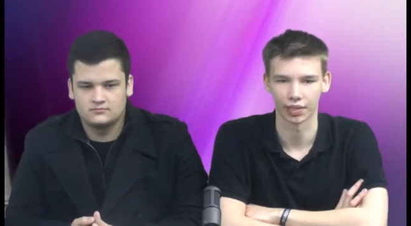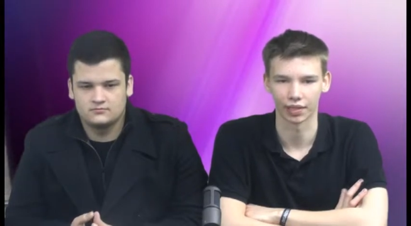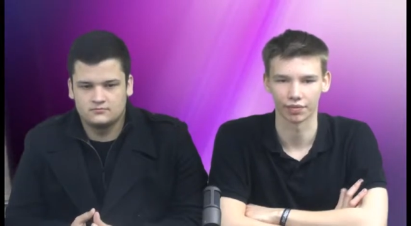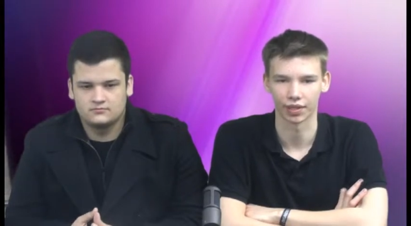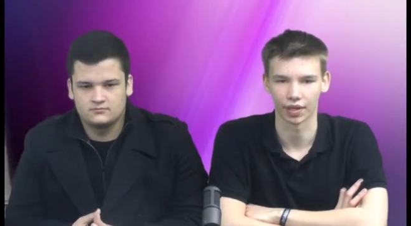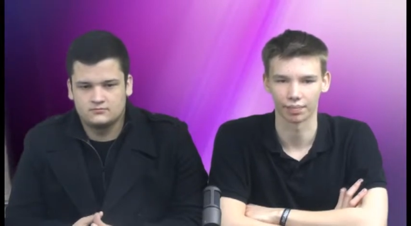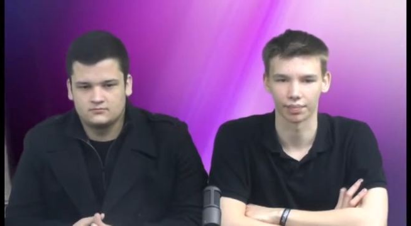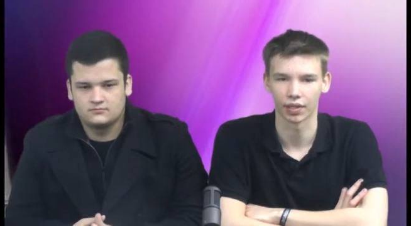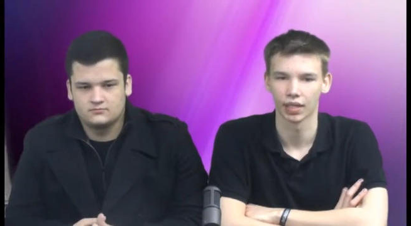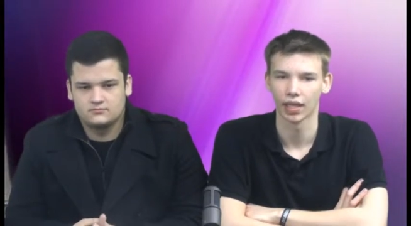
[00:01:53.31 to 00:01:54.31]
Speaker 1: to believe in
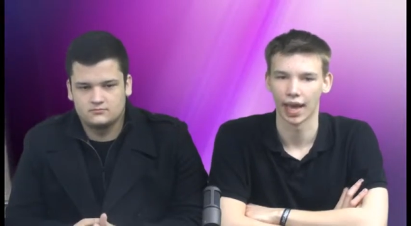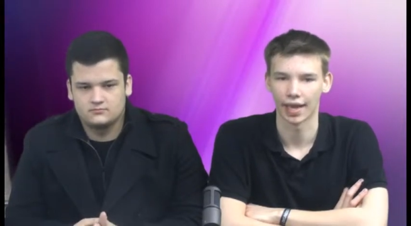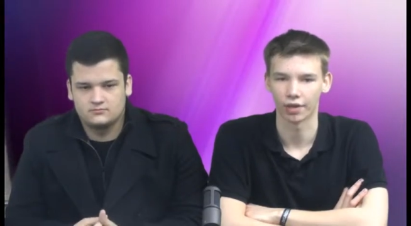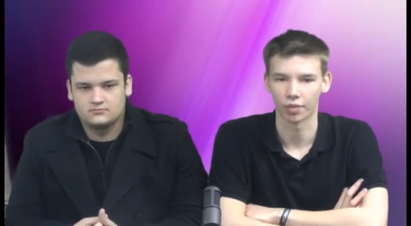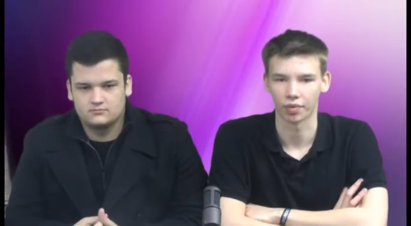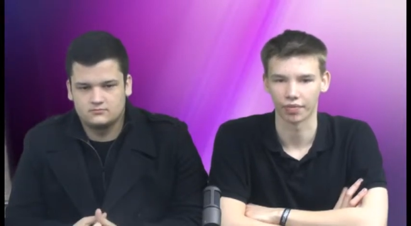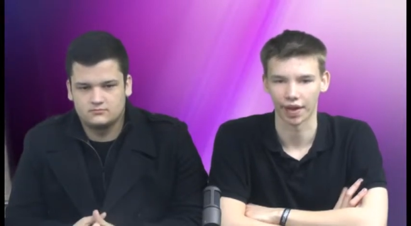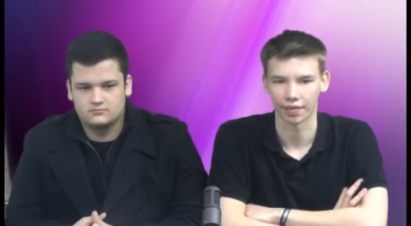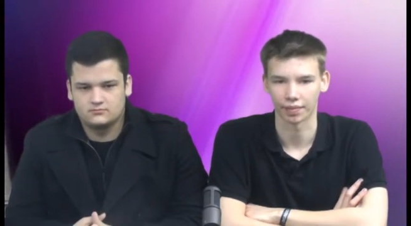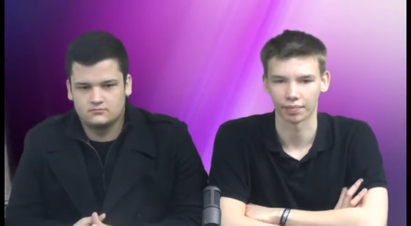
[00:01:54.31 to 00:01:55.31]
them and or
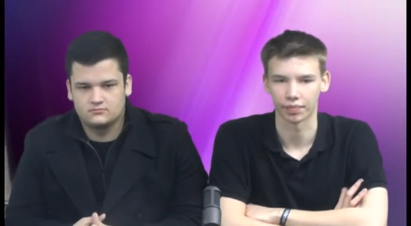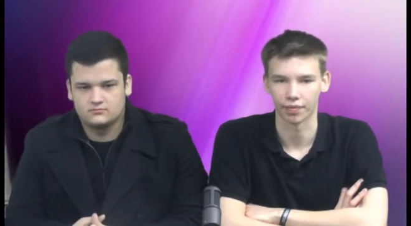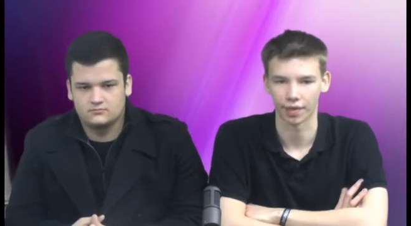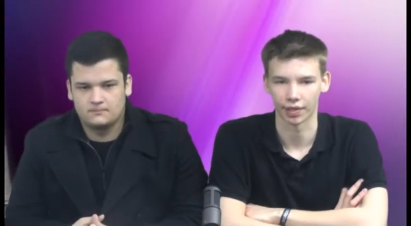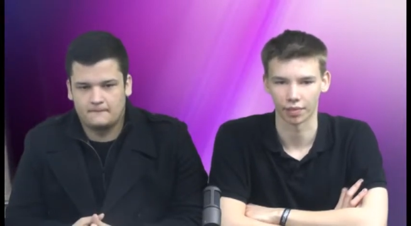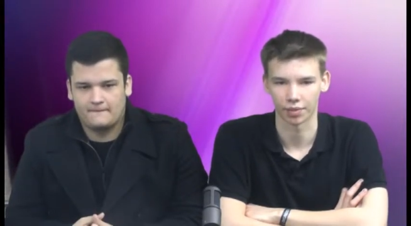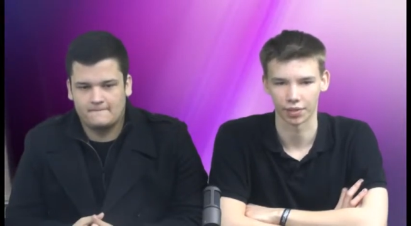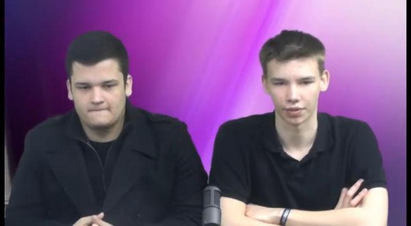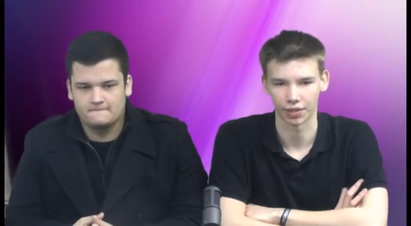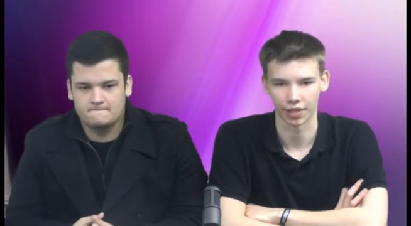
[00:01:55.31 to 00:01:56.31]
provide them with an
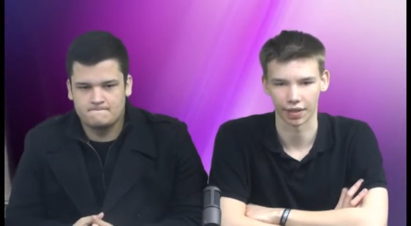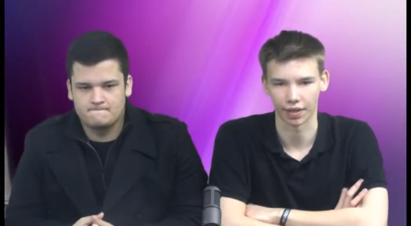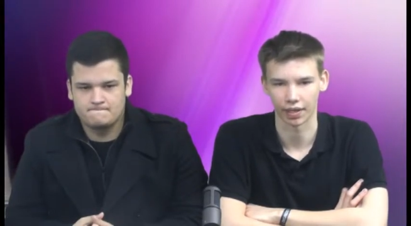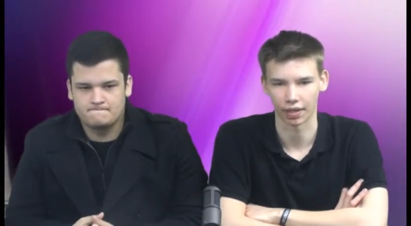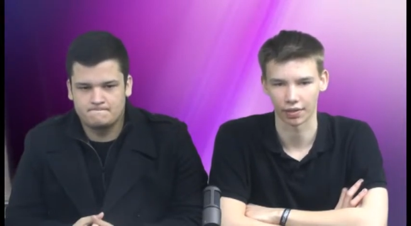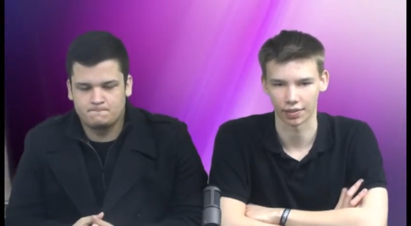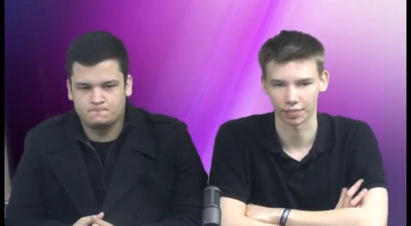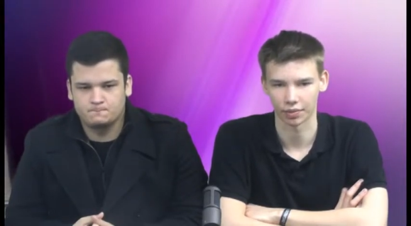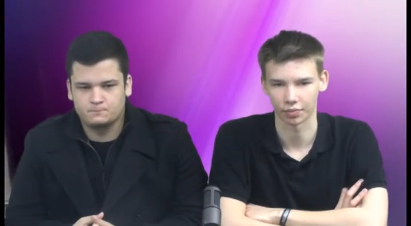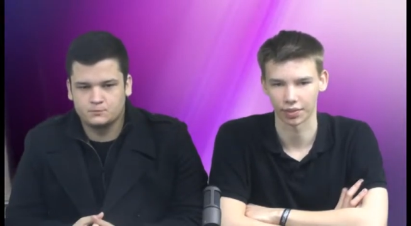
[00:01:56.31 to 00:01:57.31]
opportunity that allows
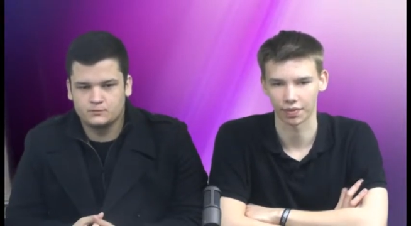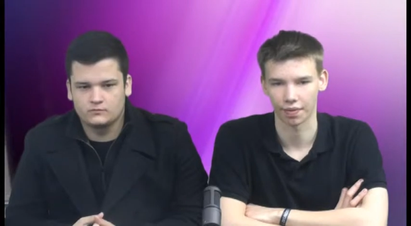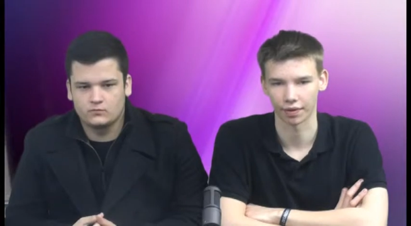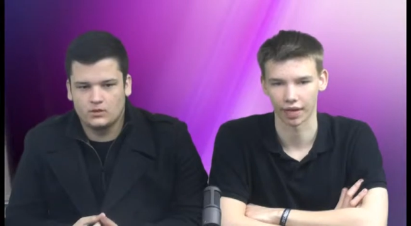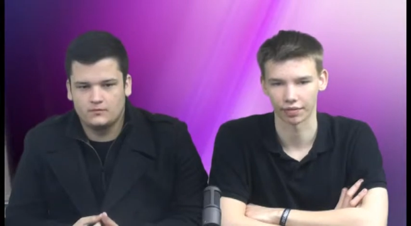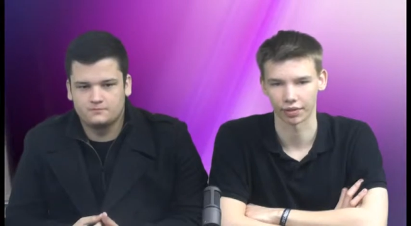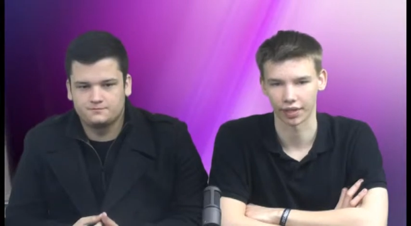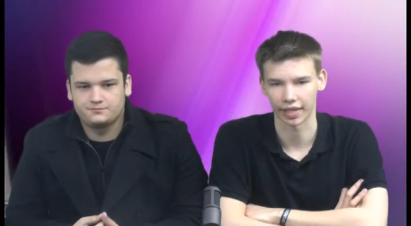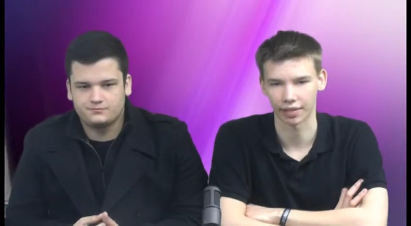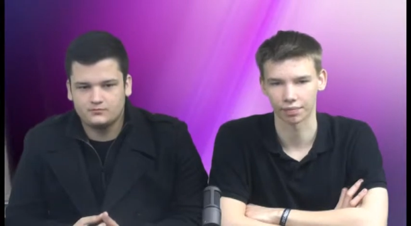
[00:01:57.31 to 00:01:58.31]
them to be thrive and
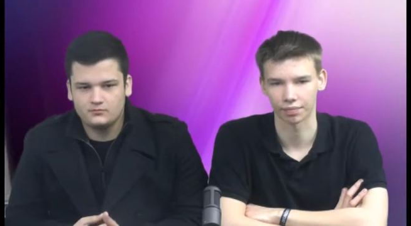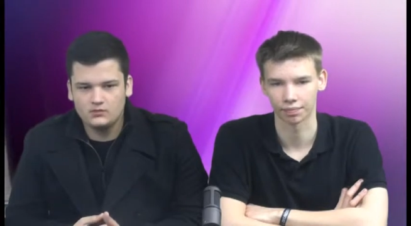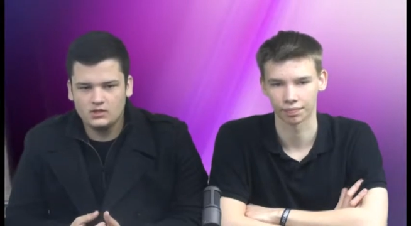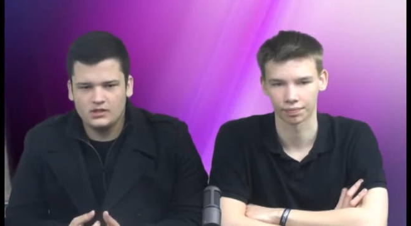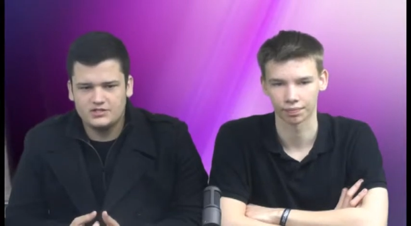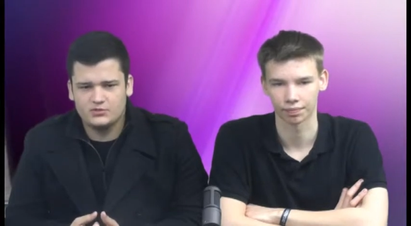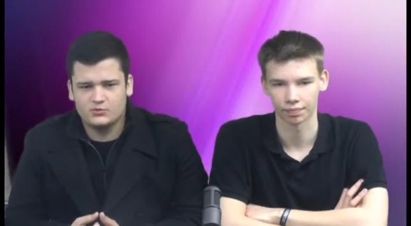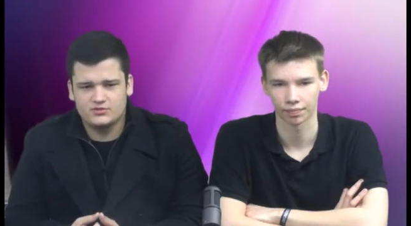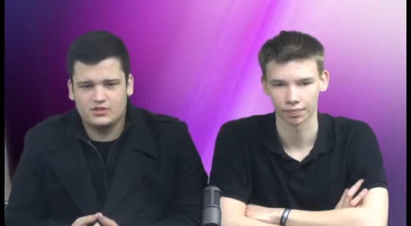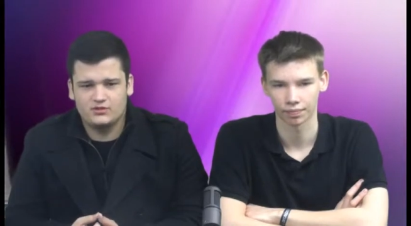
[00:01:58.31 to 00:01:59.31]
great.
Speaker 2: As a
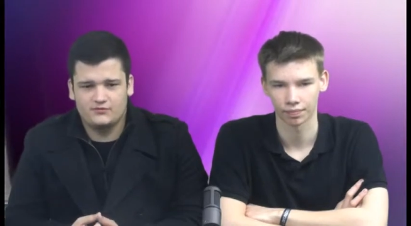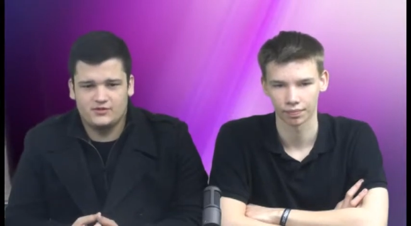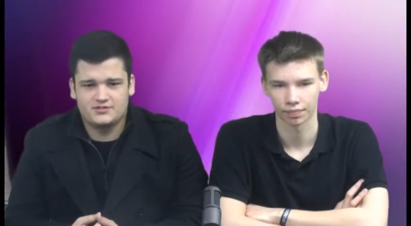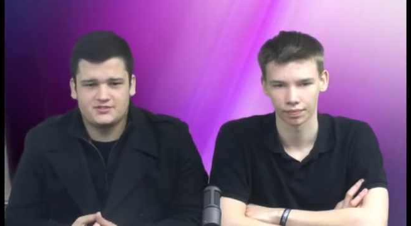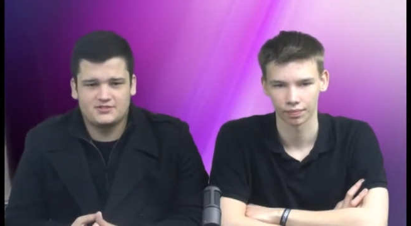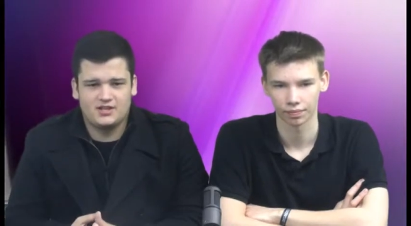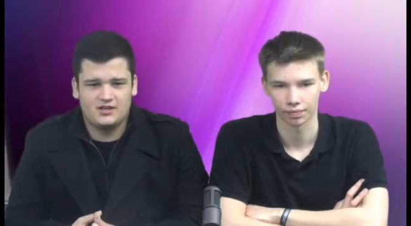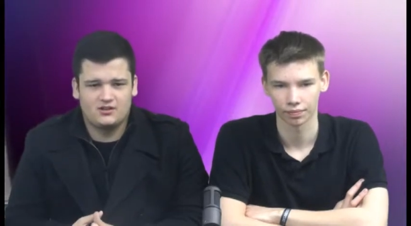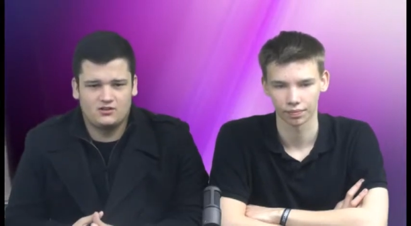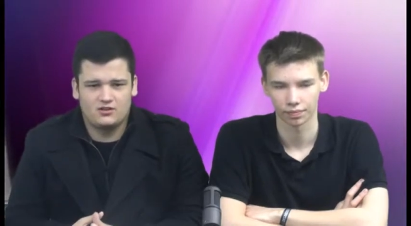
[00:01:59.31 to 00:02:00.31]
result of this,
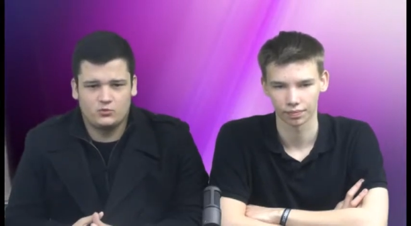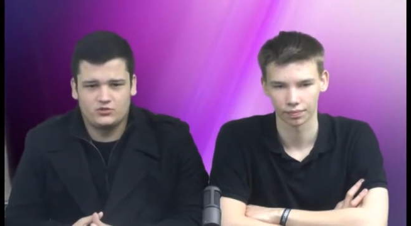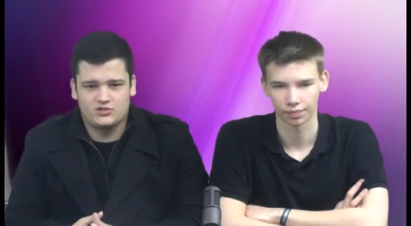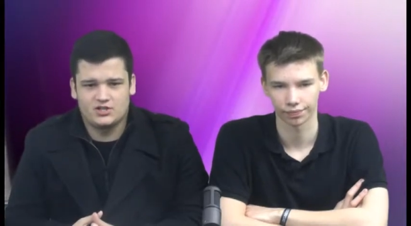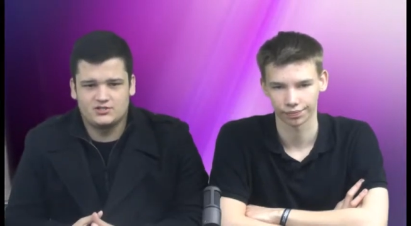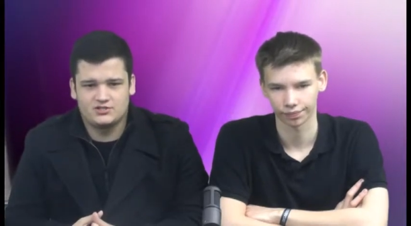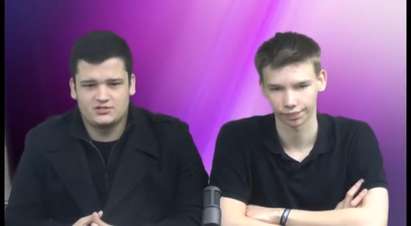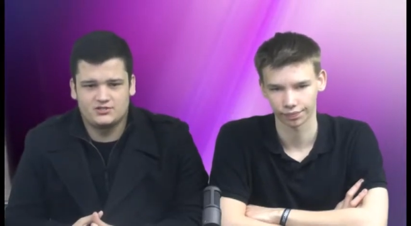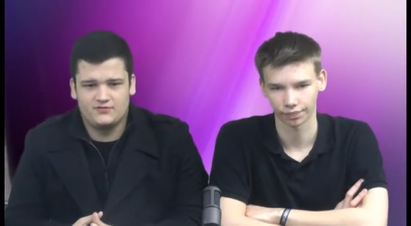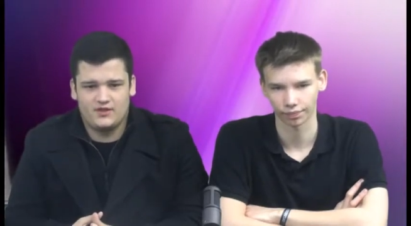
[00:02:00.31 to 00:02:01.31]
Slot, along with
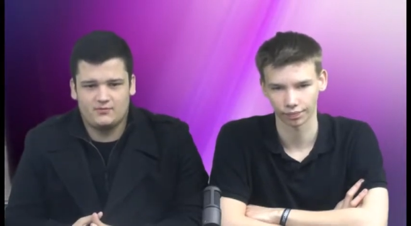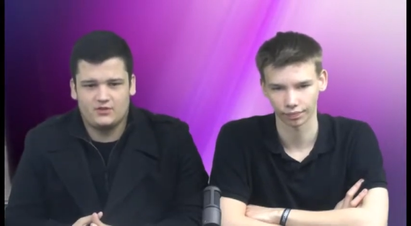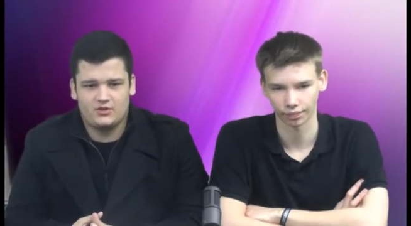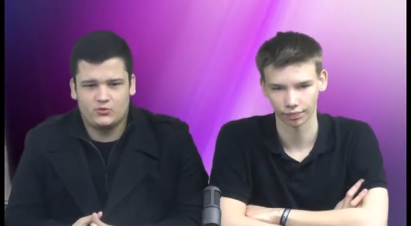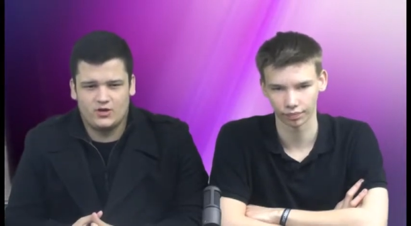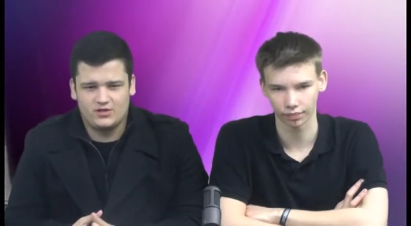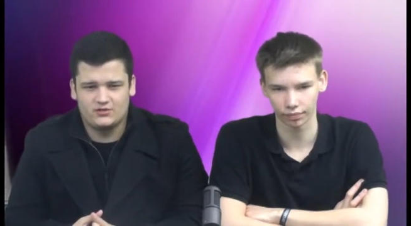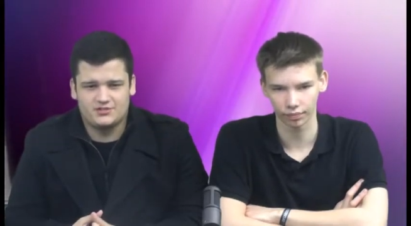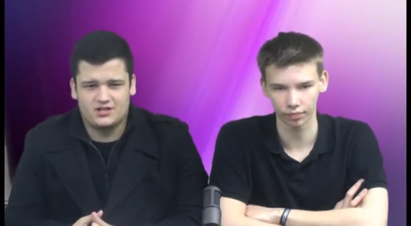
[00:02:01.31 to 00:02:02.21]
Johnson's family, created the